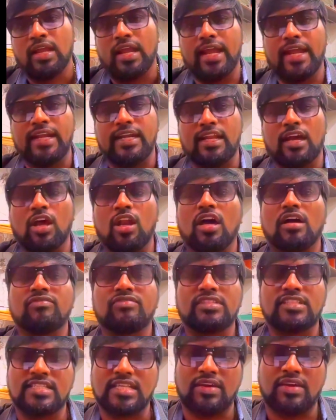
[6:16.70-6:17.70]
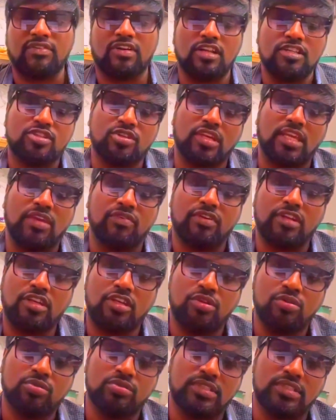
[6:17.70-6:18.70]
And along with this, I've also given
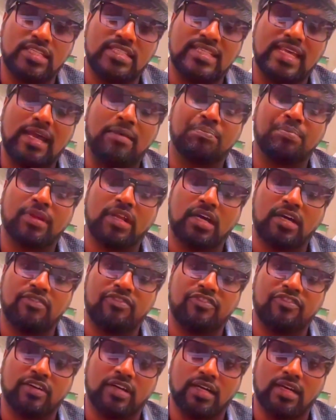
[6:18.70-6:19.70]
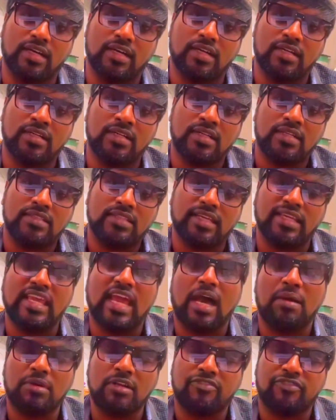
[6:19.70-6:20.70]
you the sample of the
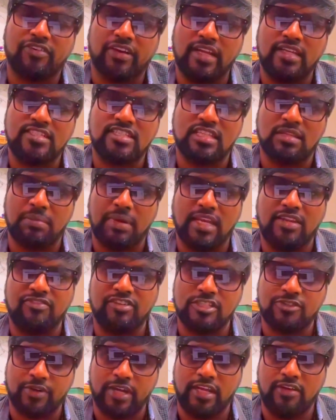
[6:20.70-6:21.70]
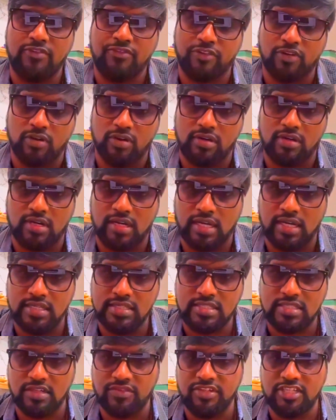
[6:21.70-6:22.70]
YAML files, the manifest file for
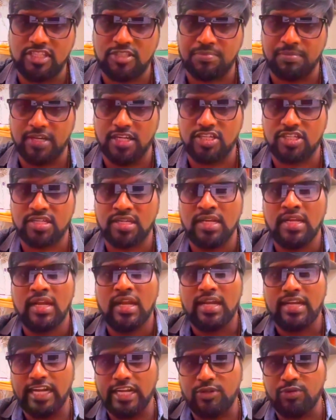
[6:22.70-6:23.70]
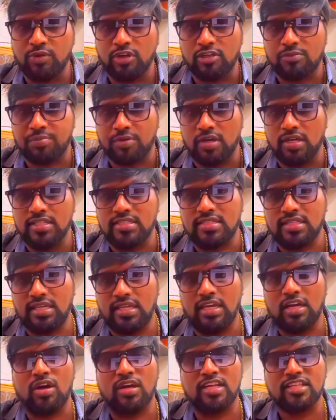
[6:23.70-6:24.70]
service mesh, network policy,
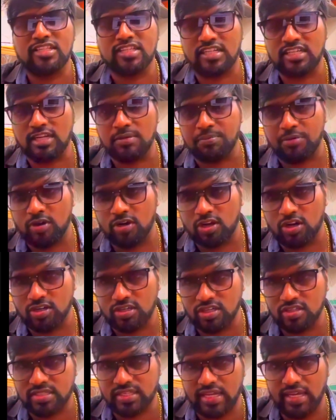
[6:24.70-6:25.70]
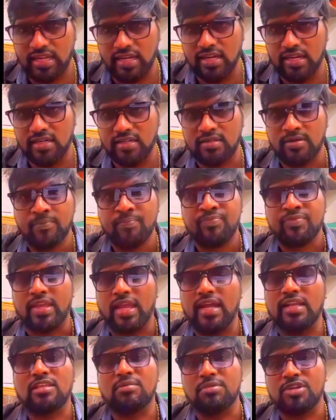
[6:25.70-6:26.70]
horizontal pod autoscaler,
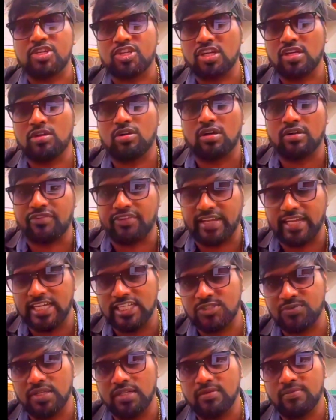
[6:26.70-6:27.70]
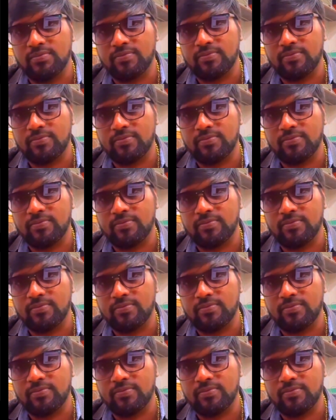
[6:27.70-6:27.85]
and the machine config as well.